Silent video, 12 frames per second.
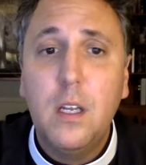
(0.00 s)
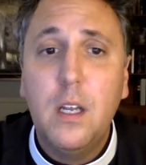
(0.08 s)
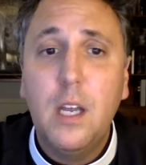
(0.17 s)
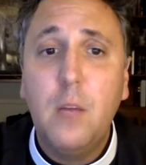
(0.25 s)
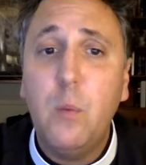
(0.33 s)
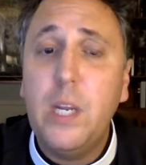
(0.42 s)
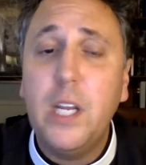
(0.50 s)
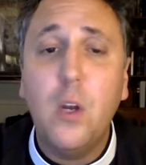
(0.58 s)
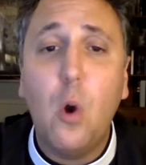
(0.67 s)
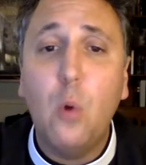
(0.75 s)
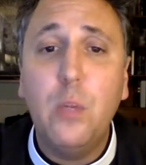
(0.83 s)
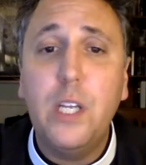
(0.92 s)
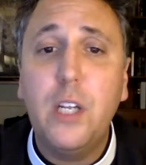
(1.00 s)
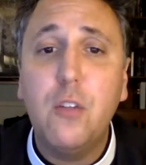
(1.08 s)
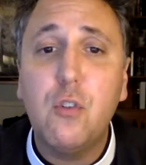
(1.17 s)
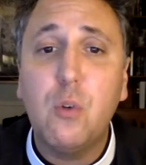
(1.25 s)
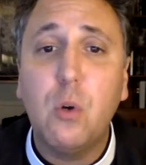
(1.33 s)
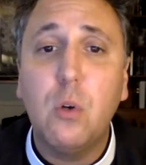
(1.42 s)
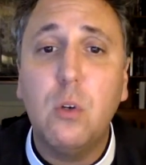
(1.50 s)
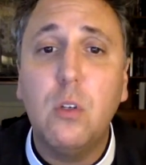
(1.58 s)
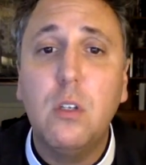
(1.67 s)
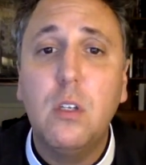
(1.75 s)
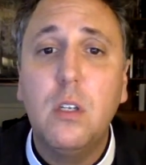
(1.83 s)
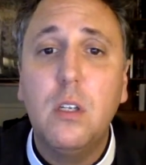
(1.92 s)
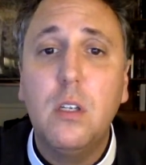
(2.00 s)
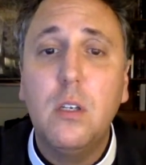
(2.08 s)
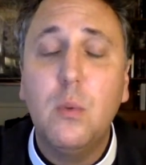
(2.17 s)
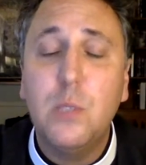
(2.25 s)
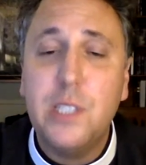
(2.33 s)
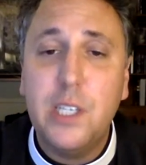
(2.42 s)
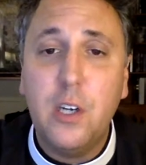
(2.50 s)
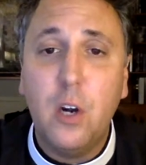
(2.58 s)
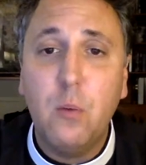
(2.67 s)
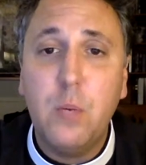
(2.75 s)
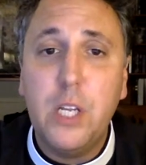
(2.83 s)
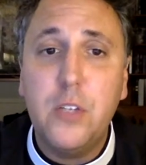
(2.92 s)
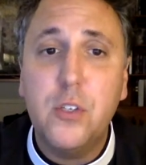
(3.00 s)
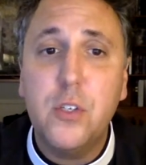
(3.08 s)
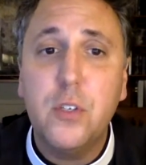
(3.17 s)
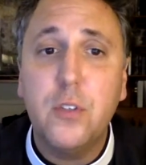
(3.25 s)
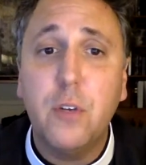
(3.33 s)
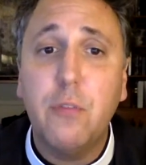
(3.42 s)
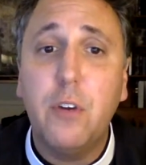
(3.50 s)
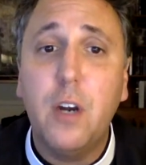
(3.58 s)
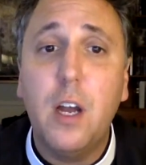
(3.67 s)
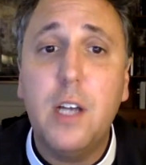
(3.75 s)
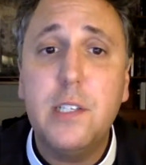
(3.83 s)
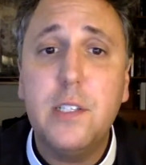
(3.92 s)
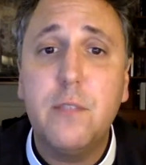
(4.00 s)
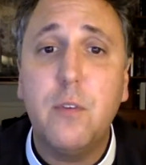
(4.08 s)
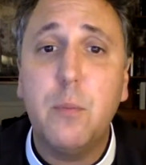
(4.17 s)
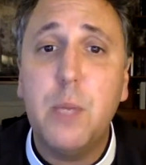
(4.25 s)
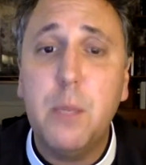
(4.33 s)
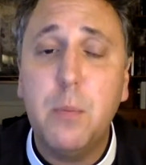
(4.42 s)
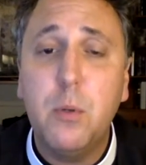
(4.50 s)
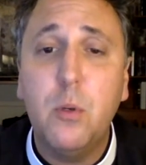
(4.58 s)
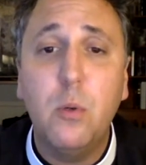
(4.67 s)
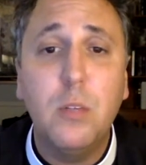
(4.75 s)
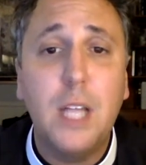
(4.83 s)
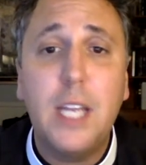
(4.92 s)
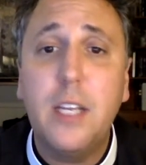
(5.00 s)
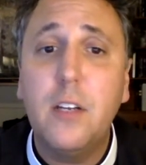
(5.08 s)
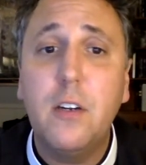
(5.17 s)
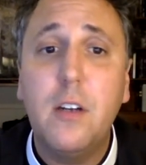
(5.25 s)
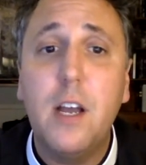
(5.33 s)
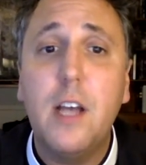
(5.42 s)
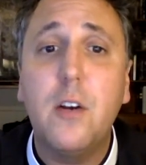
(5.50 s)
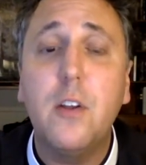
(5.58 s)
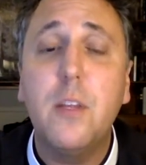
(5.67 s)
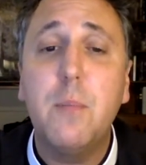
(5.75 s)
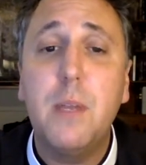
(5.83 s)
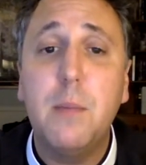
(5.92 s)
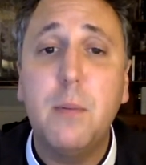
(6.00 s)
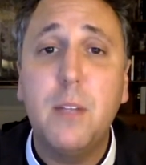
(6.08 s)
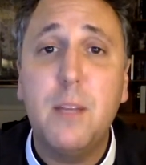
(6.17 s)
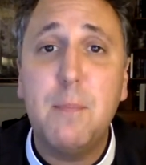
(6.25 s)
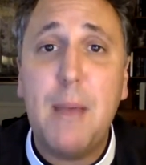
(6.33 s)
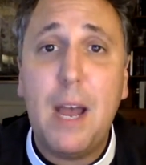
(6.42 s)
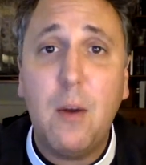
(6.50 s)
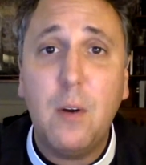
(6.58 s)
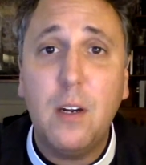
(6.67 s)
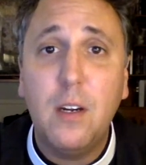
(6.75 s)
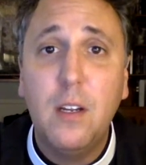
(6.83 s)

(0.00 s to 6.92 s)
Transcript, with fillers: And we can only control what's in our reach. So for us, for people who like it or not are the people in power